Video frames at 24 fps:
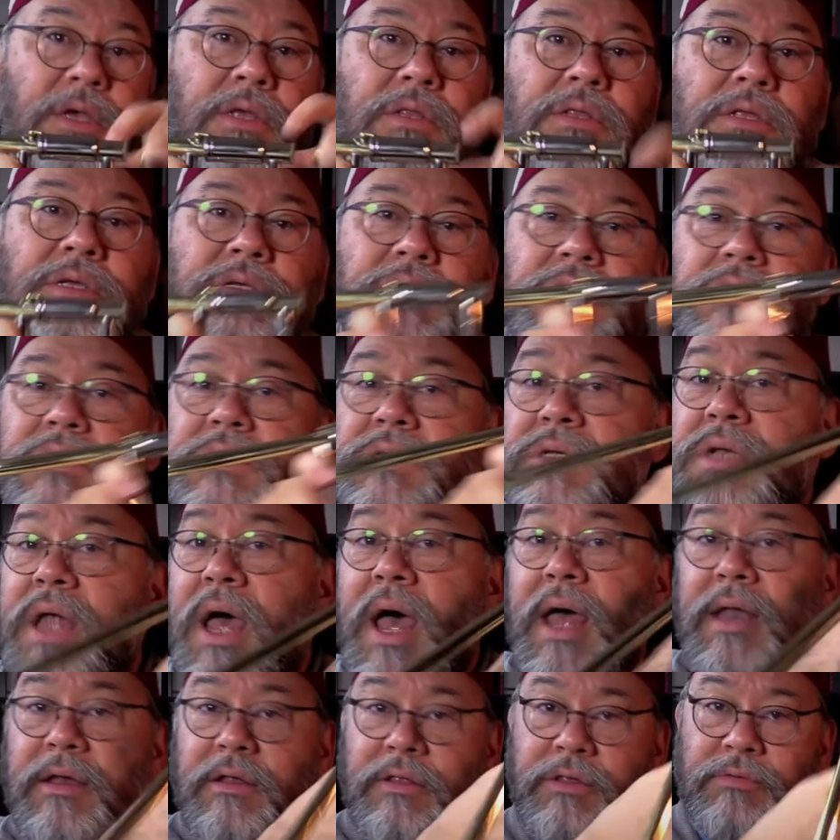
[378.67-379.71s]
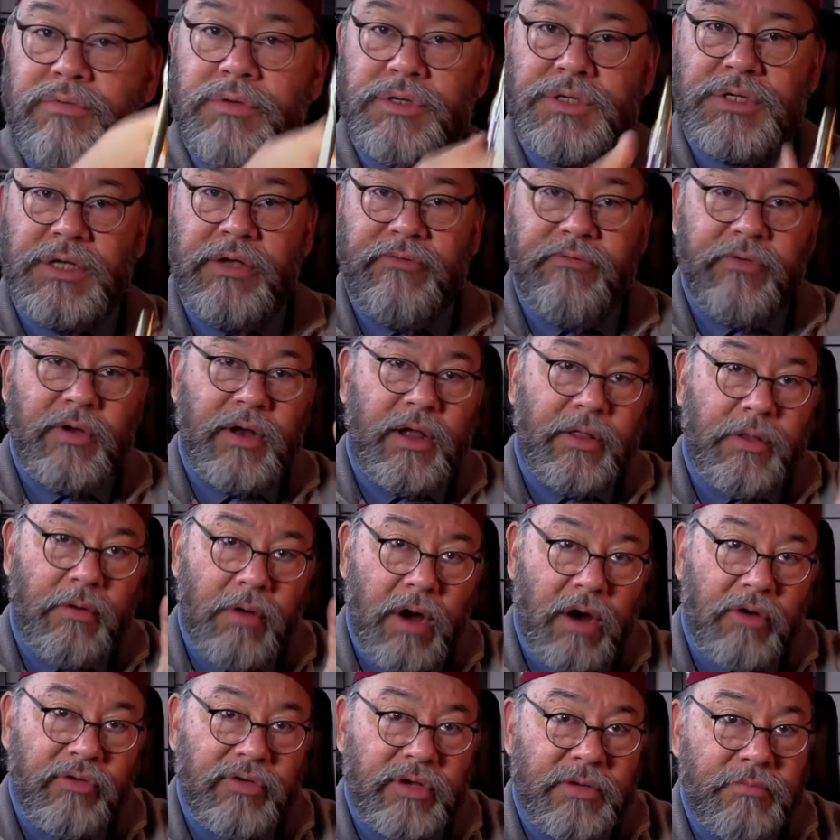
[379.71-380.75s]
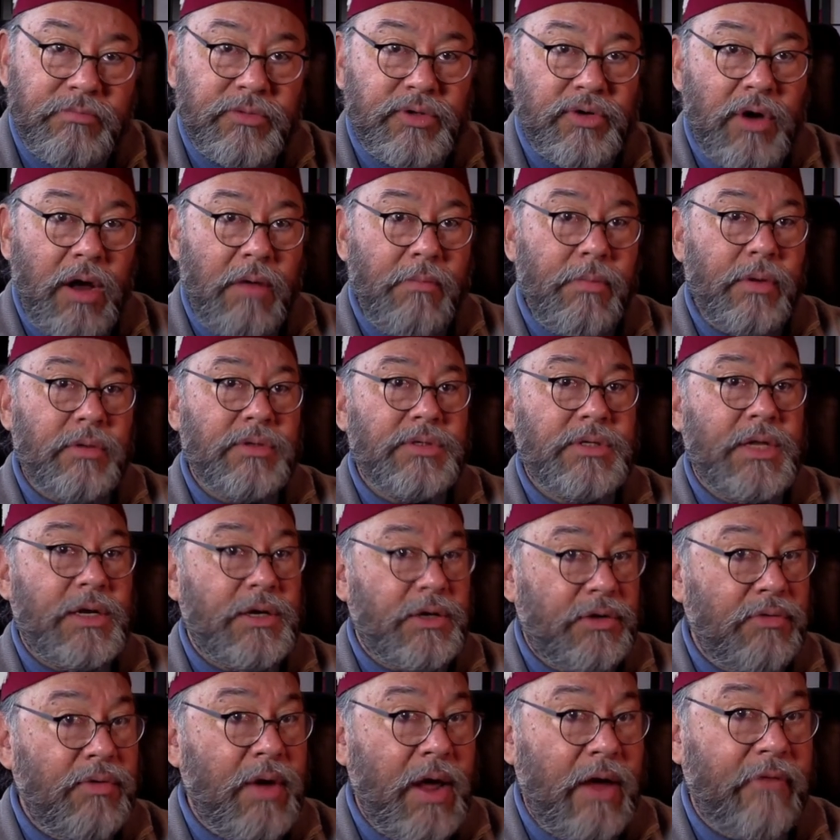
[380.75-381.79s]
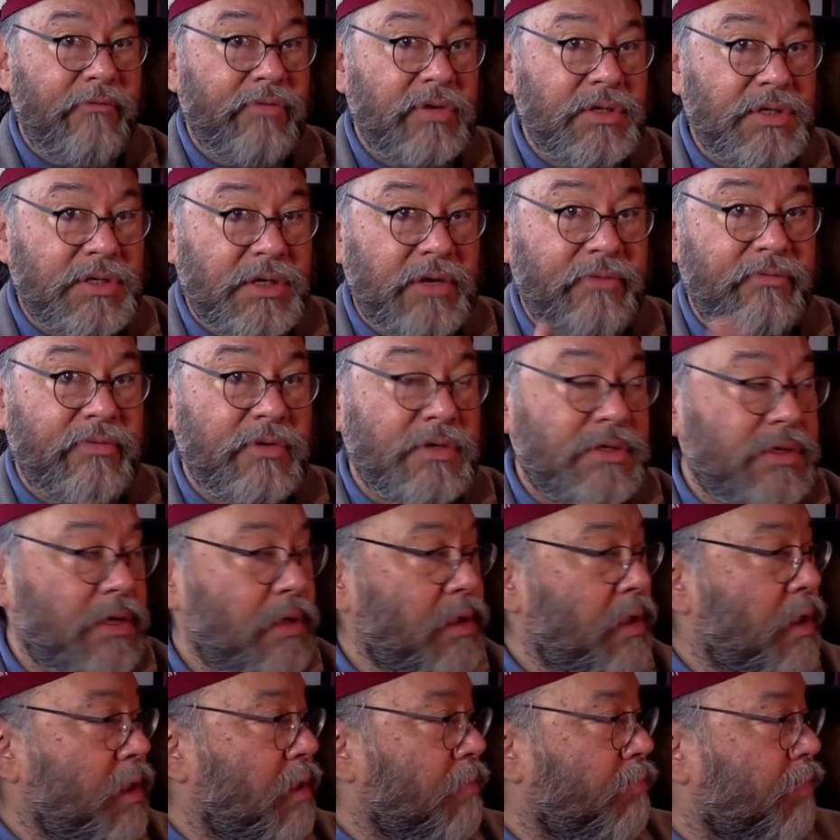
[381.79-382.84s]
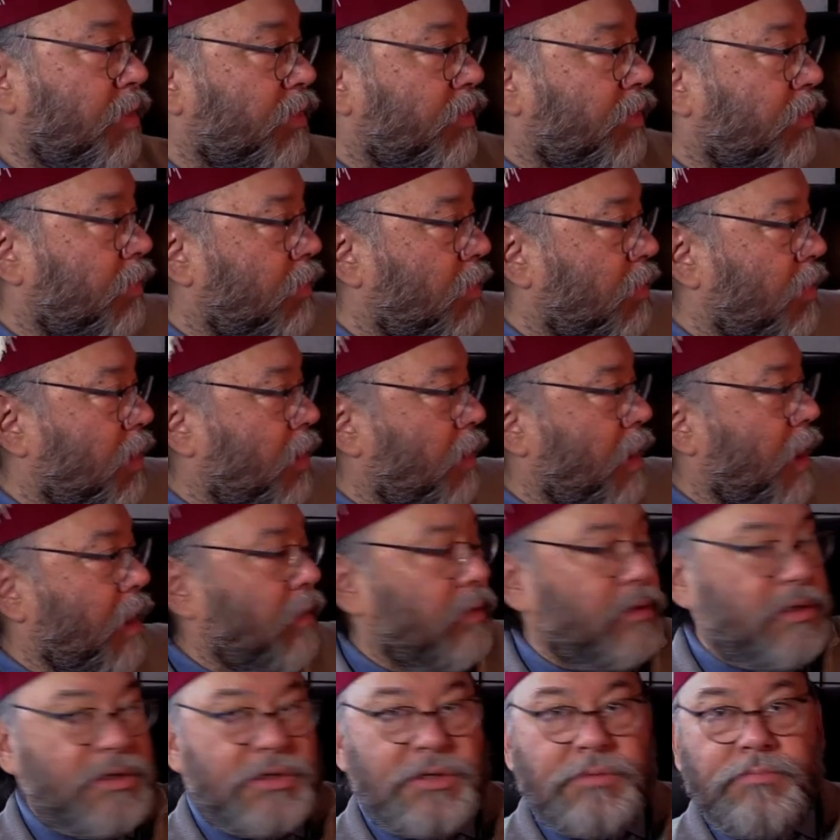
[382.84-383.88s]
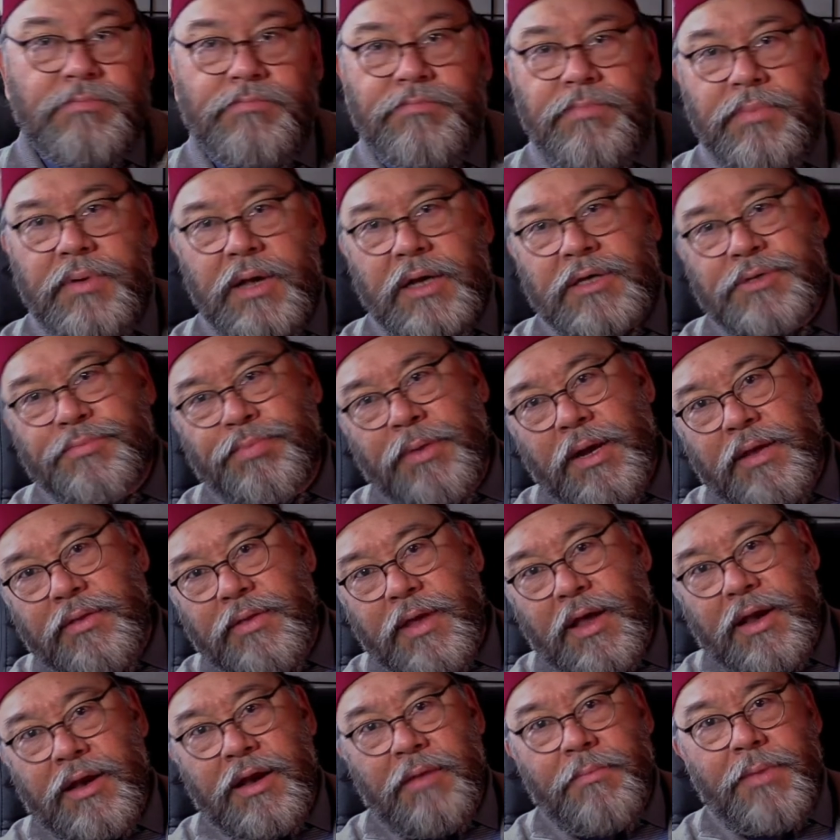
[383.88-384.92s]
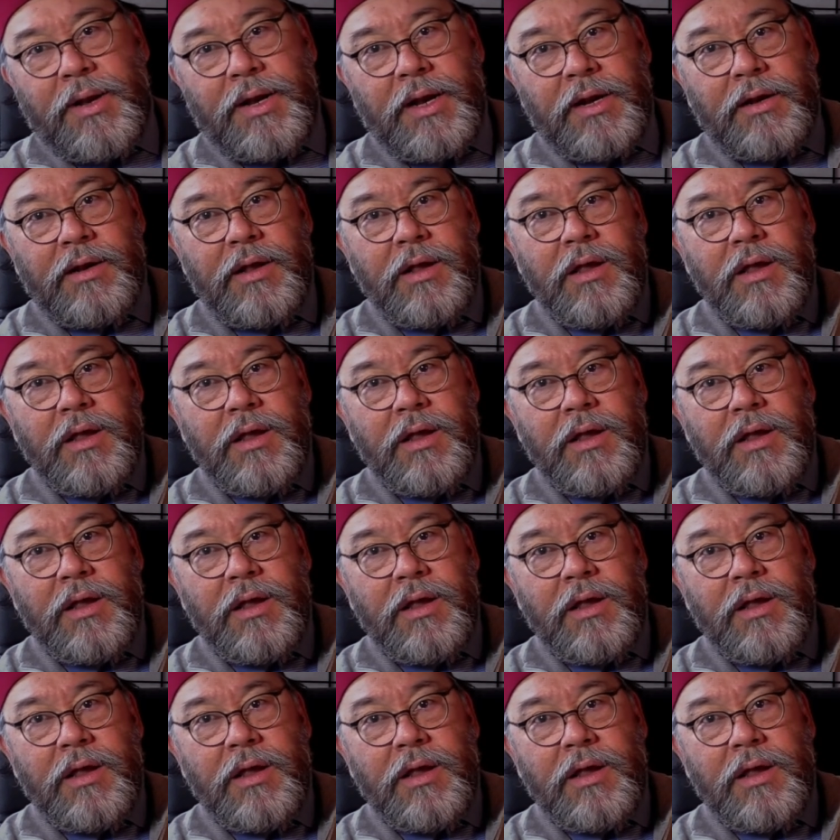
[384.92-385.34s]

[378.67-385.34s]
This is not the receiver. Now, there are some trombones that do have receivers, but I'll just explain that in a minute.